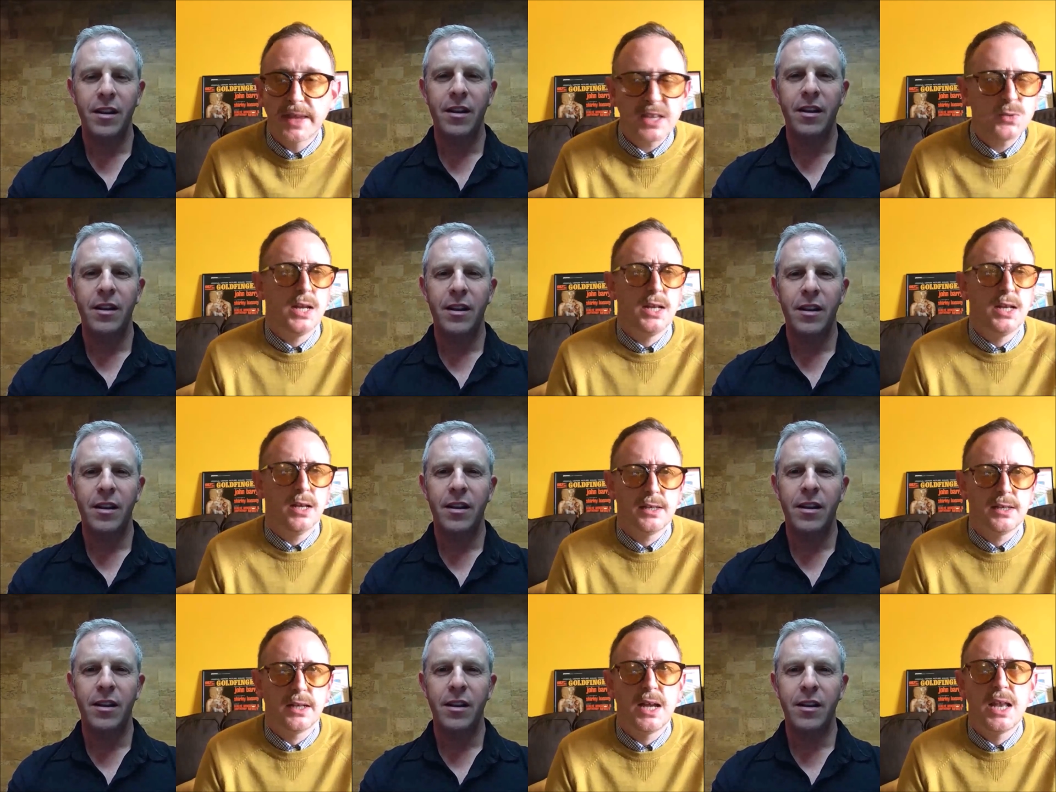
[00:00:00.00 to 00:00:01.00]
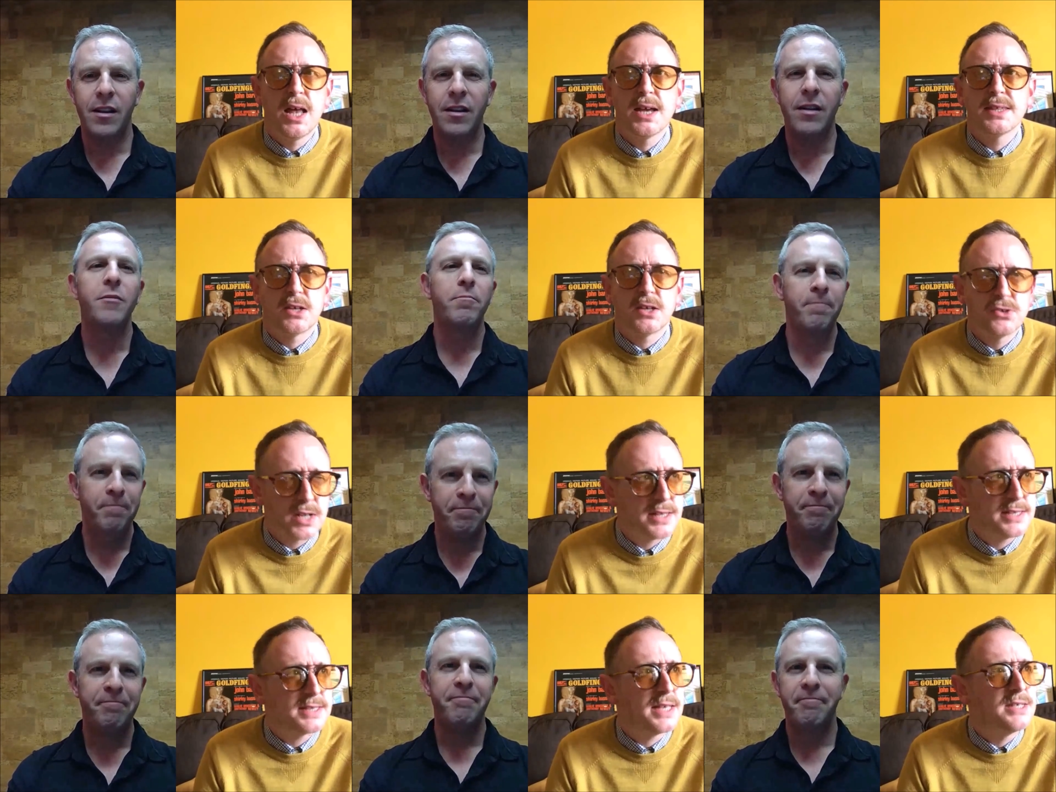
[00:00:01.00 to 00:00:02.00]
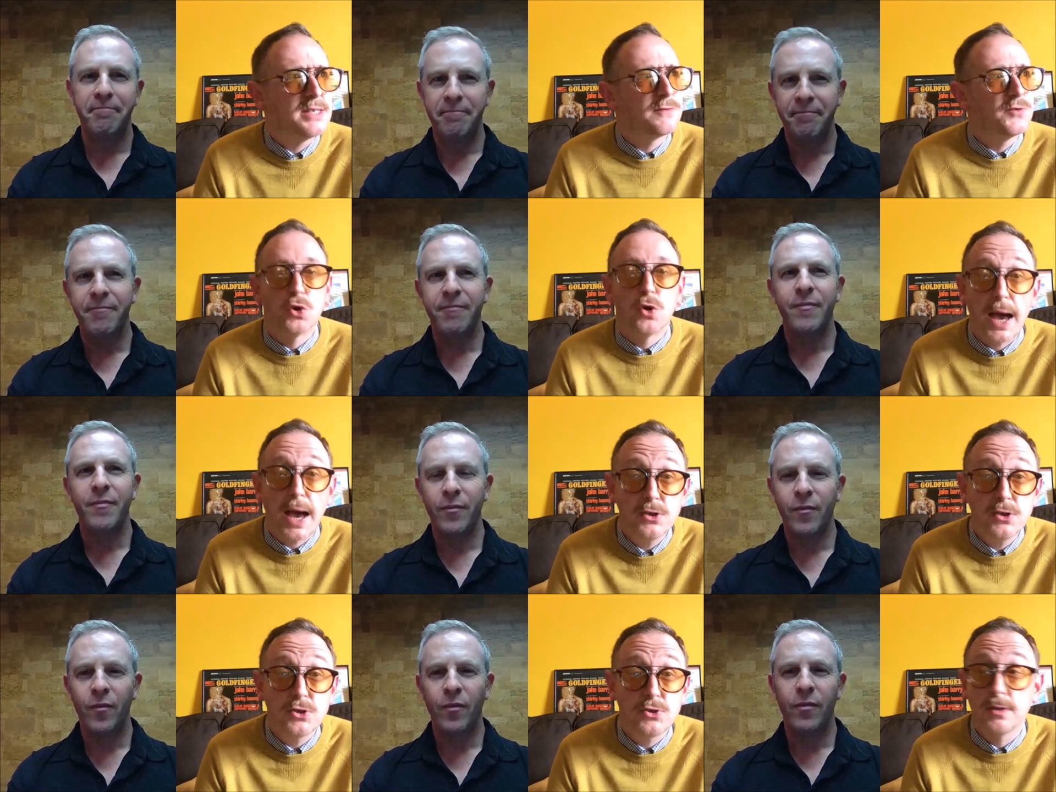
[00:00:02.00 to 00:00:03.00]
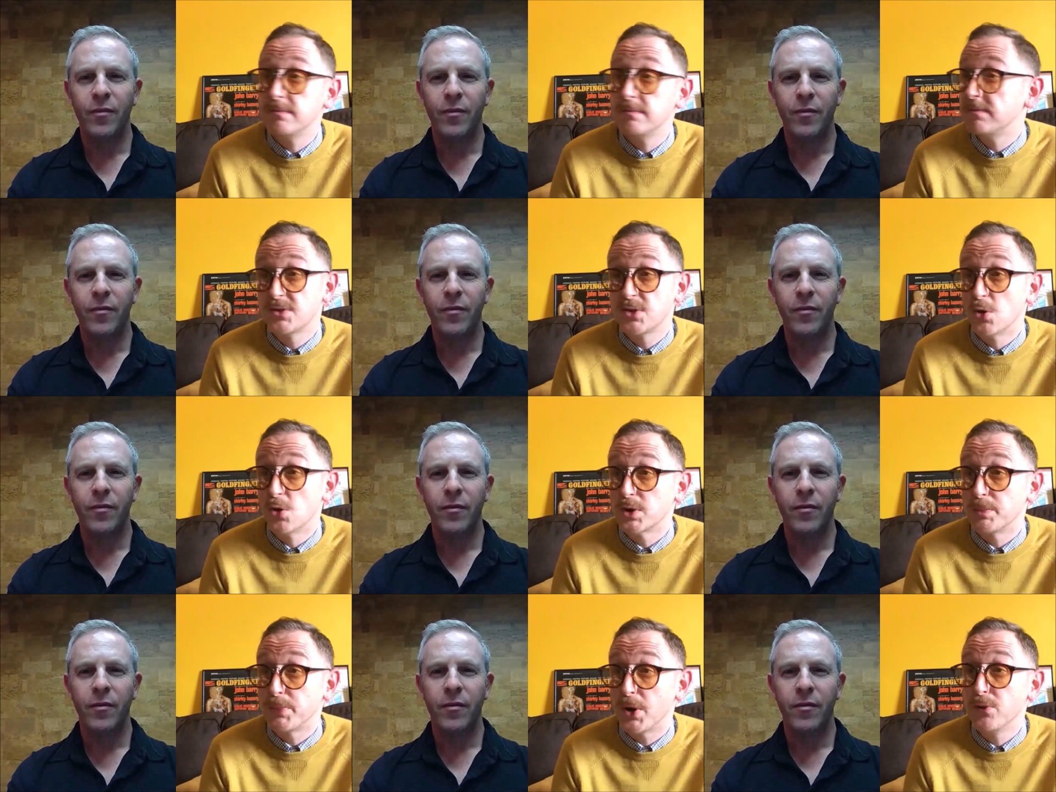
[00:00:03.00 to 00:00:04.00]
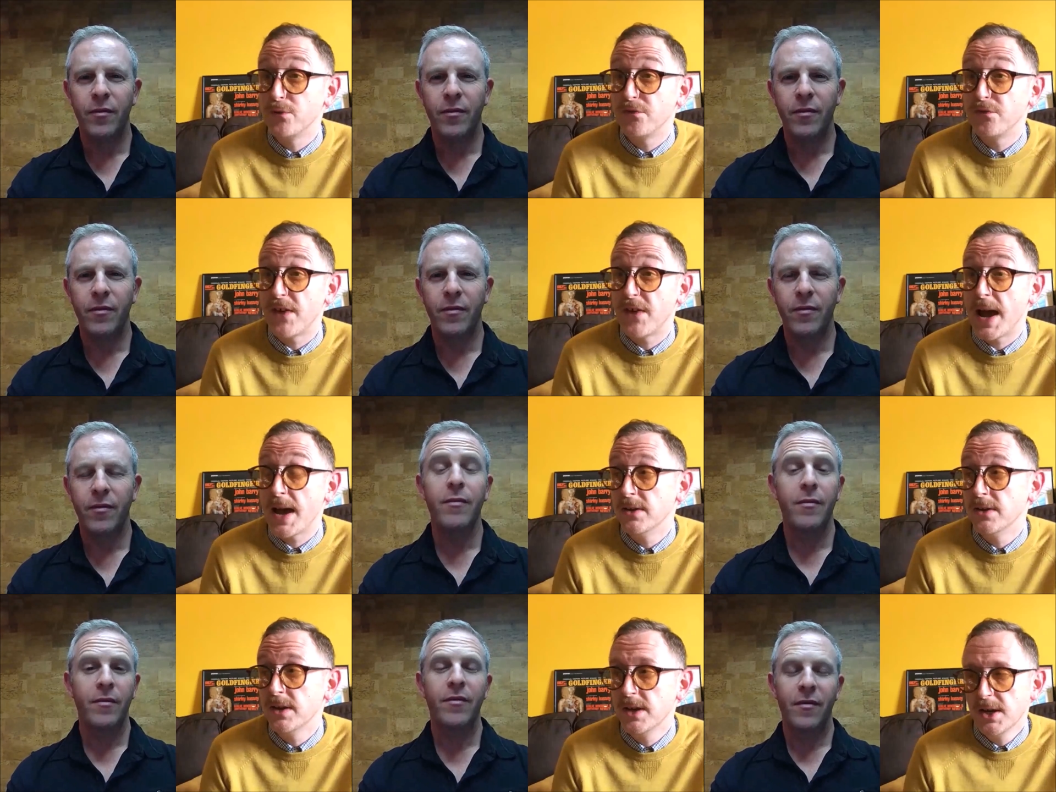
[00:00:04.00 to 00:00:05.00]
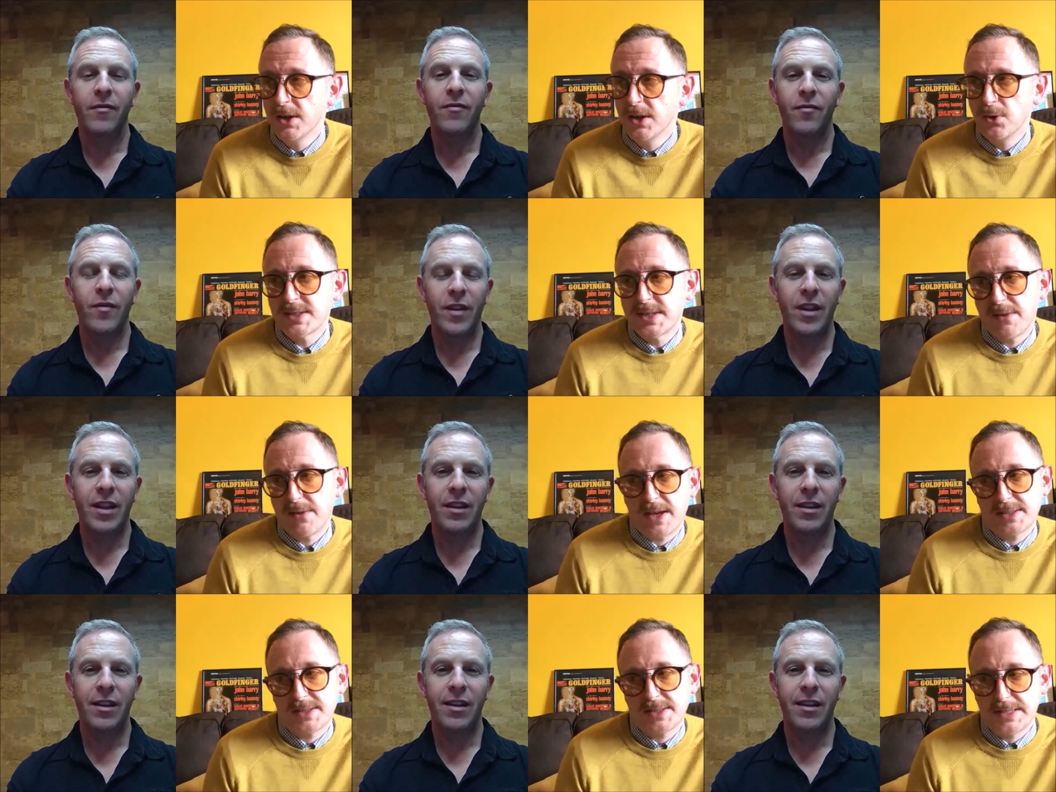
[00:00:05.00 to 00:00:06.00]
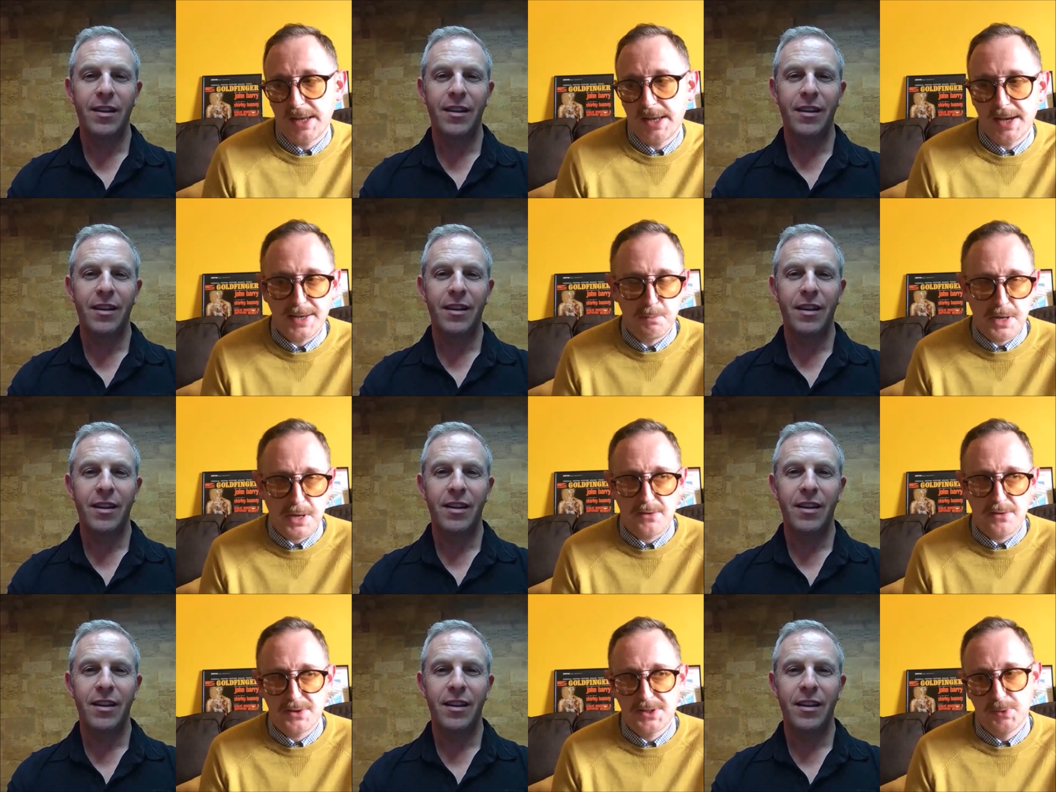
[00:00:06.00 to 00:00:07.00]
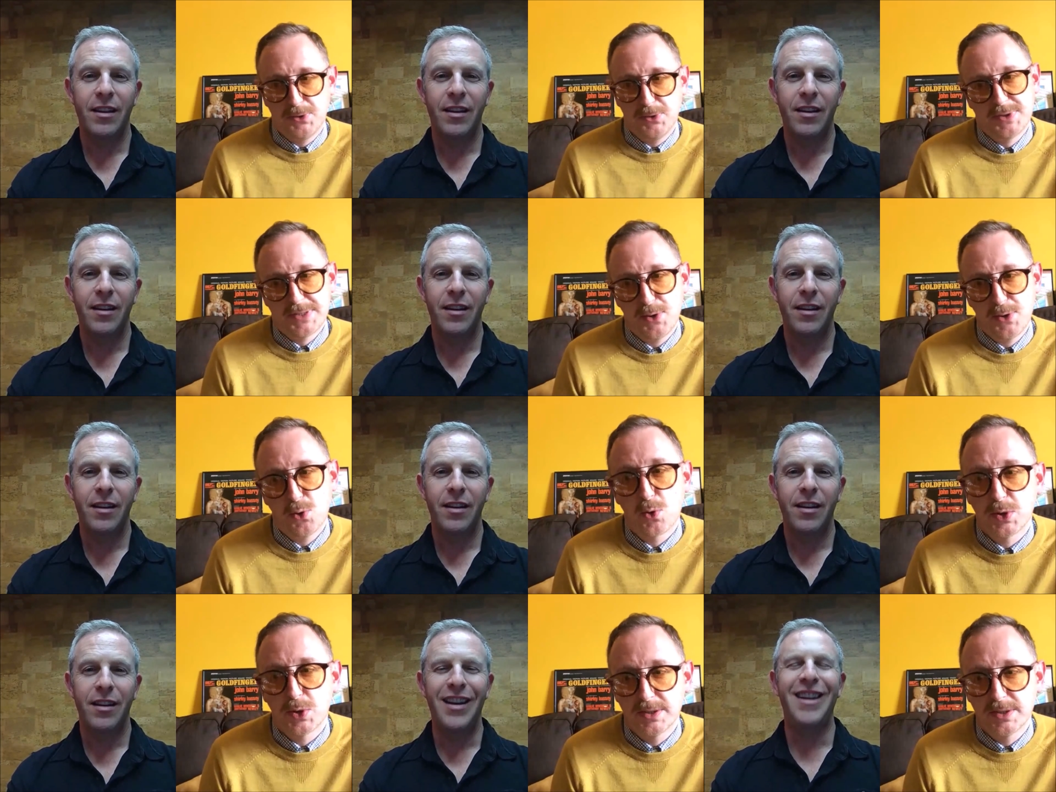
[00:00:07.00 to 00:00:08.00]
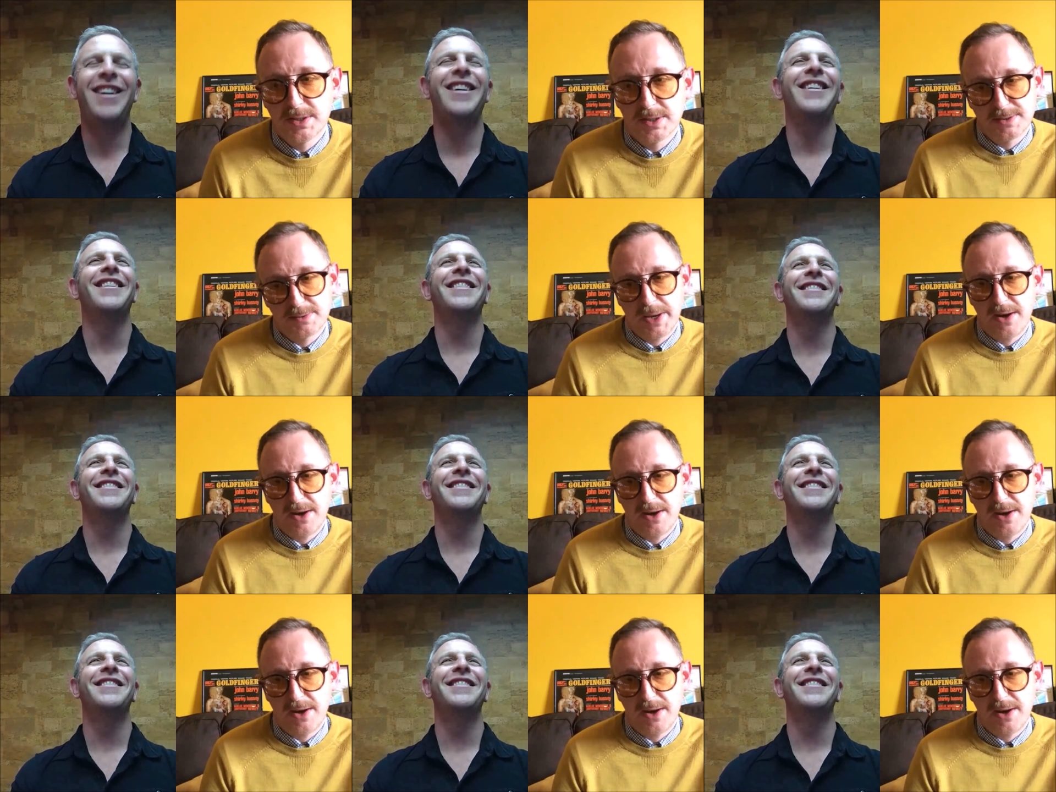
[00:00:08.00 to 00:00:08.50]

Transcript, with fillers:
Speaker 1: that's what I like, and I like the, I do like the sense of shorthand. You can talk to a Bond fan, and you always have that slight embarrassment or slight awkwardness